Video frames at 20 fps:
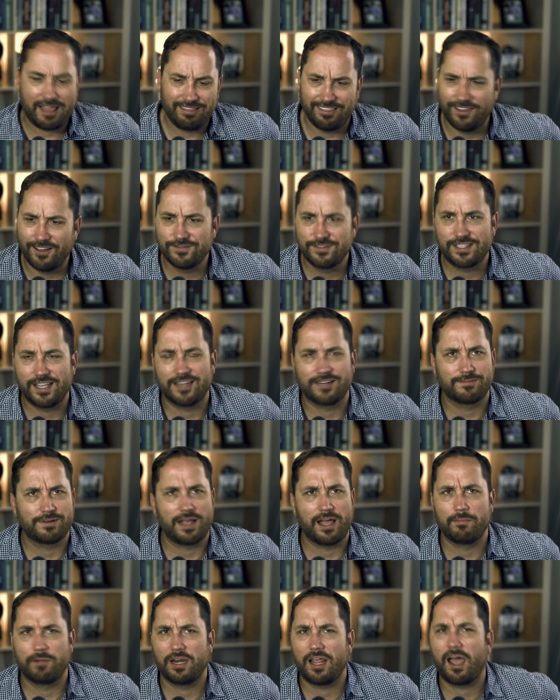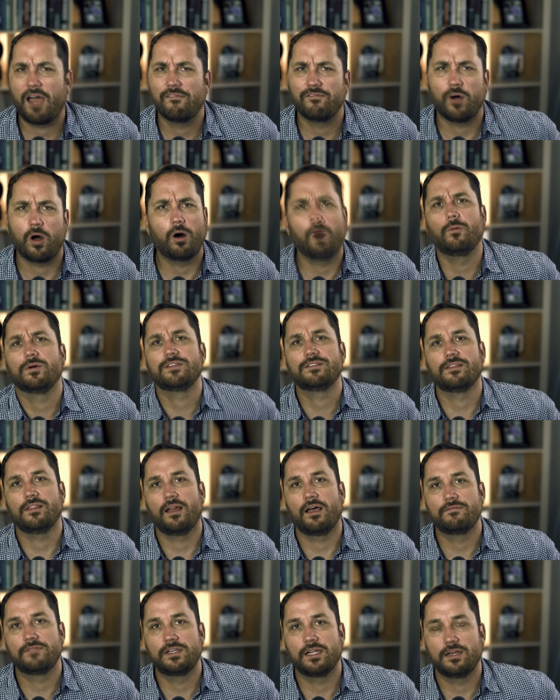I love stand-up comedy. I've always
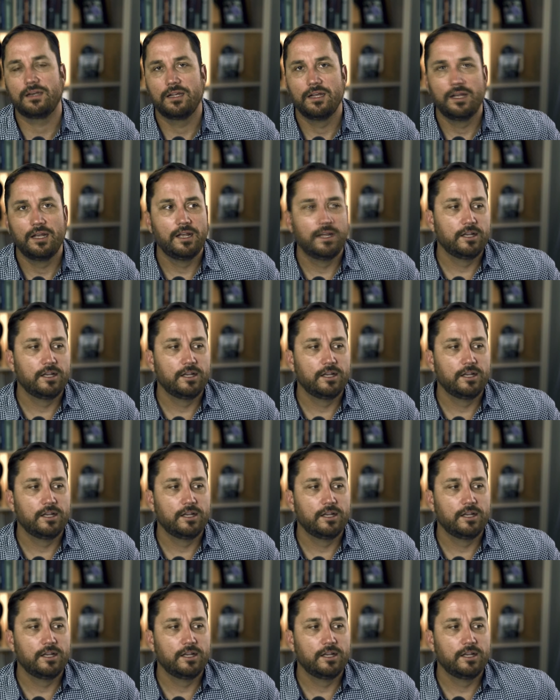loved it.